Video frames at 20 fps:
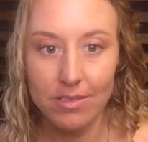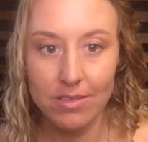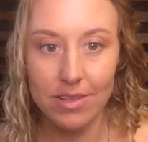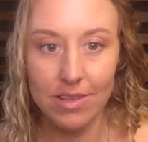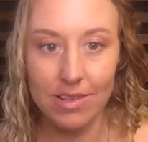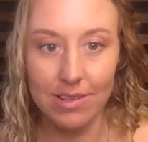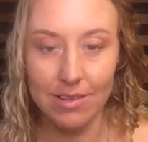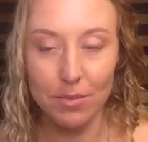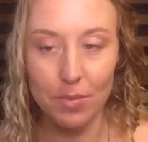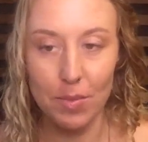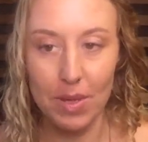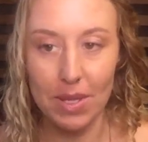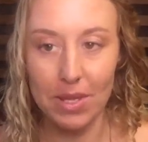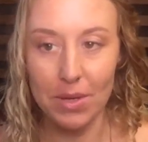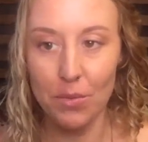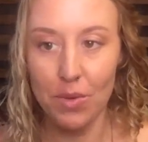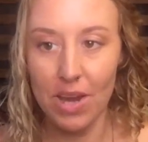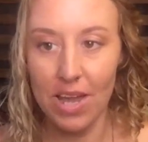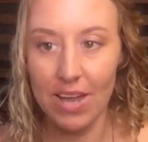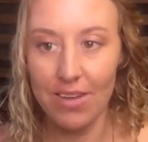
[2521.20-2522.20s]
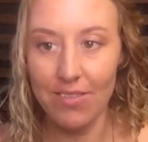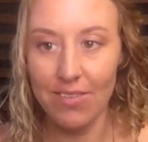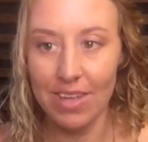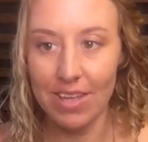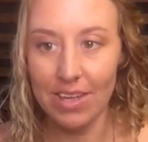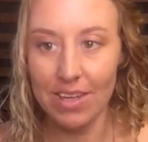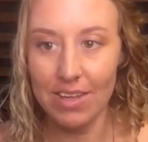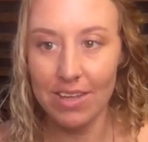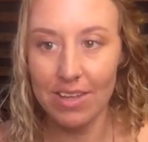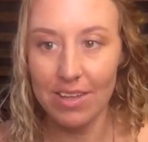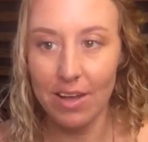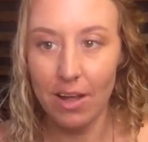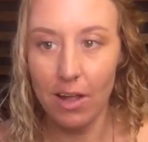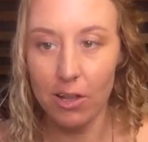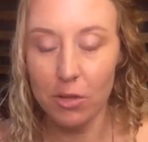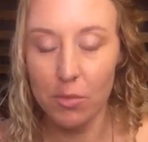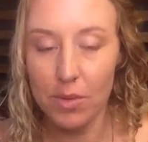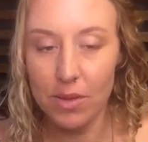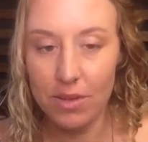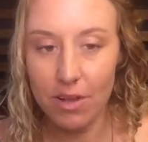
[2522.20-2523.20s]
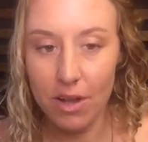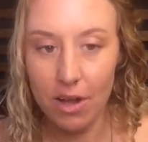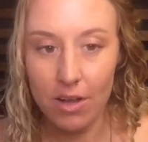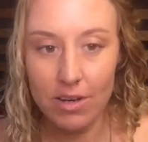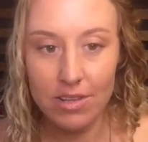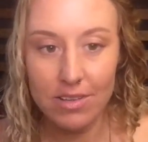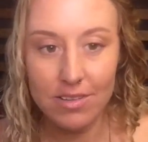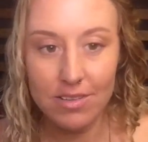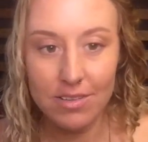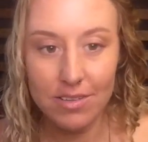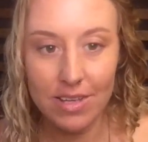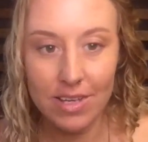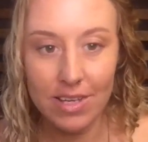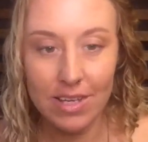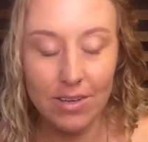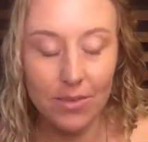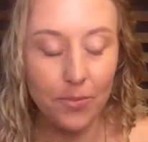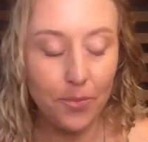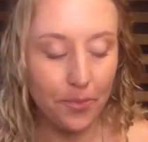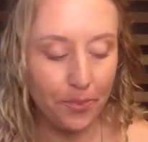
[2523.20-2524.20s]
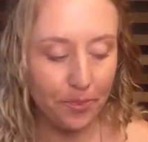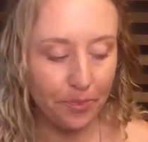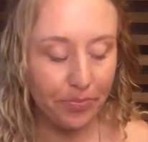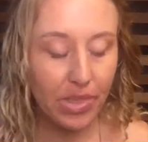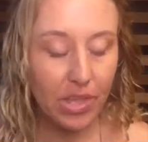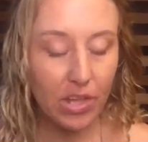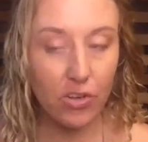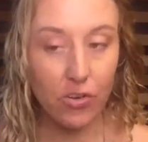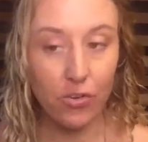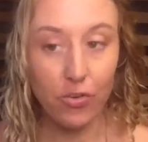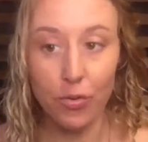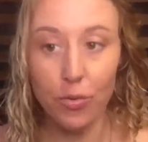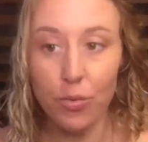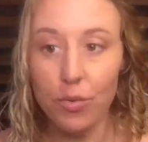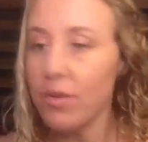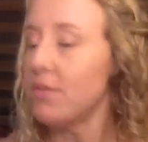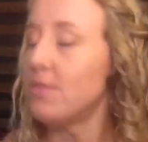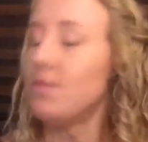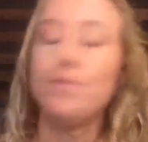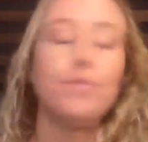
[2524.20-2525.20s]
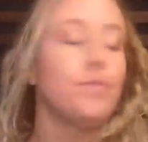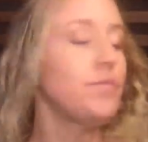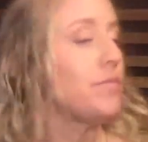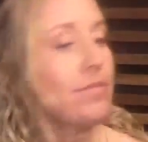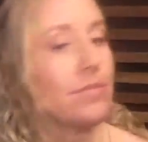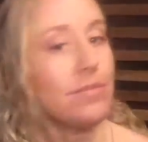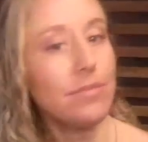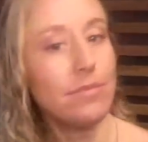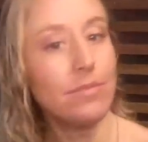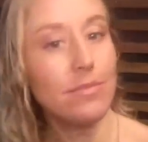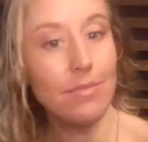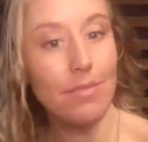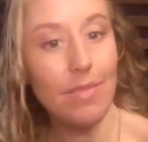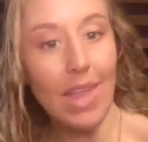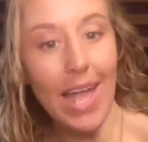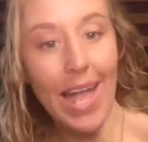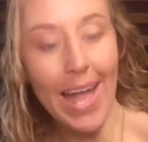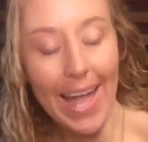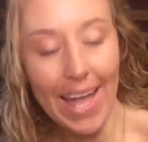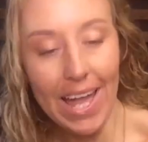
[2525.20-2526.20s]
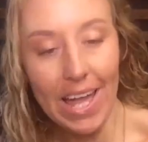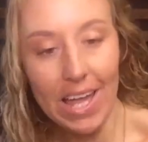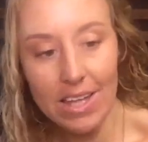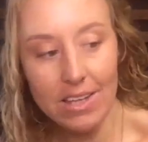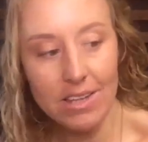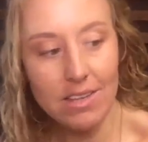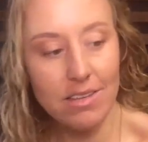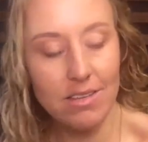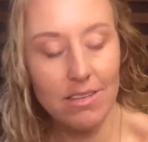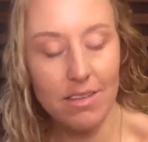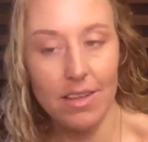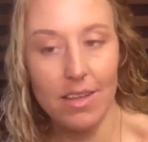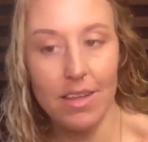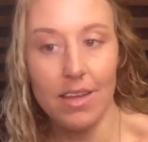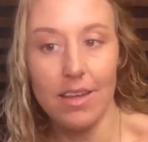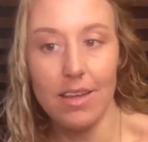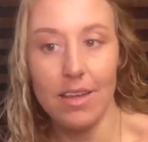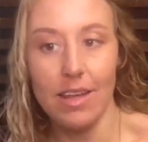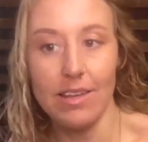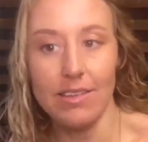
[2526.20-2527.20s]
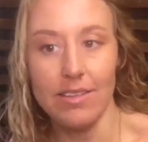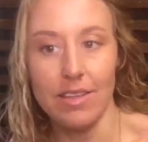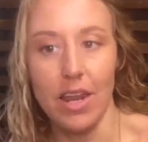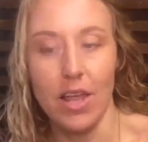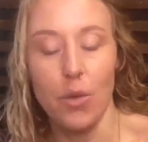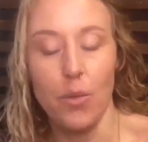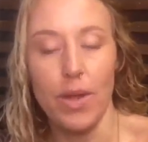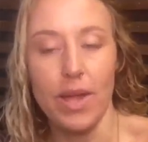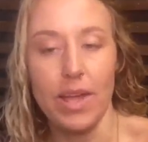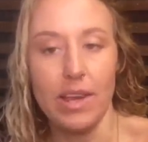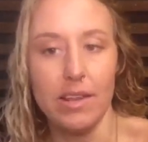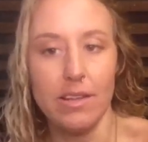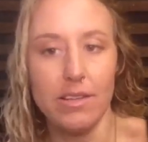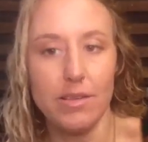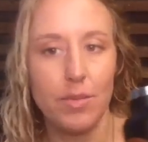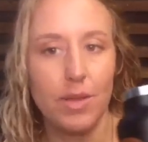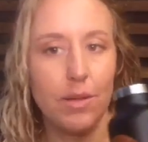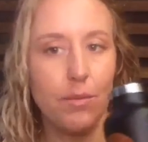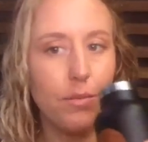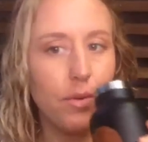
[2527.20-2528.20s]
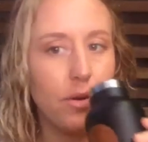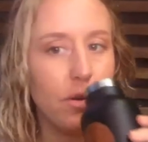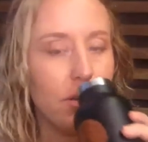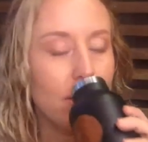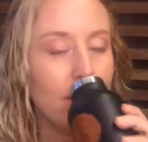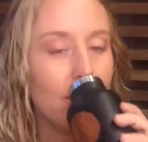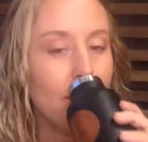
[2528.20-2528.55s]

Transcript: In Spain, we're having Ultimate Goddess in June and Ecstatic Awakening in September.